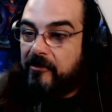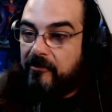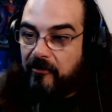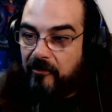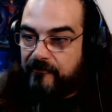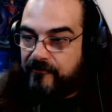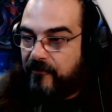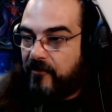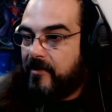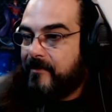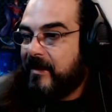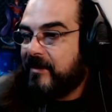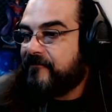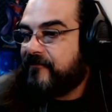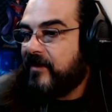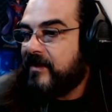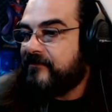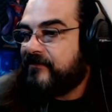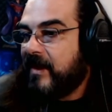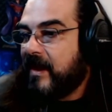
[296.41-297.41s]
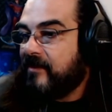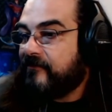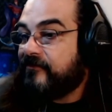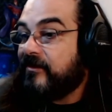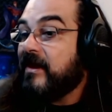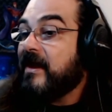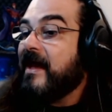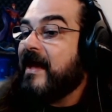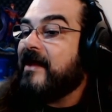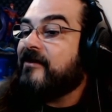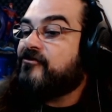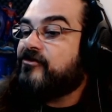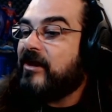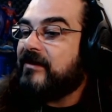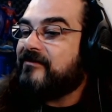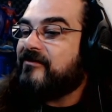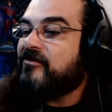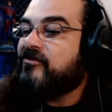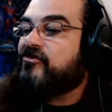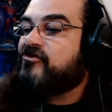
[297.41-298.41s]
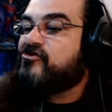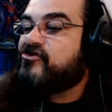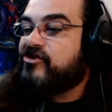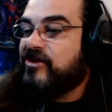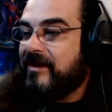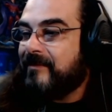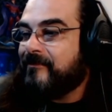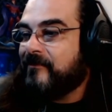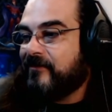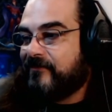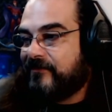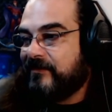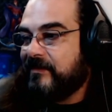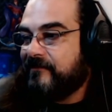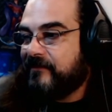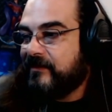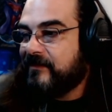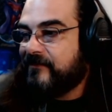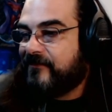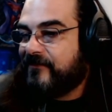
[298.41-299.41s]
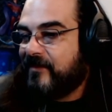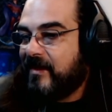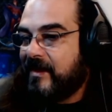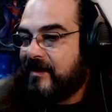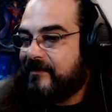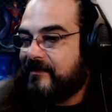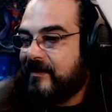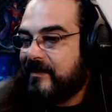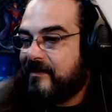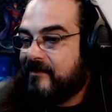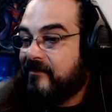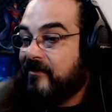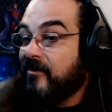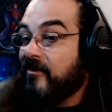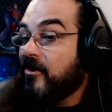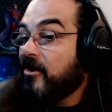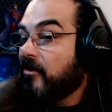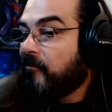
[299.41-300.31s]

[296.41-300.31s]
looked for him at a friend's house, and checked his gym to see if he had signed in.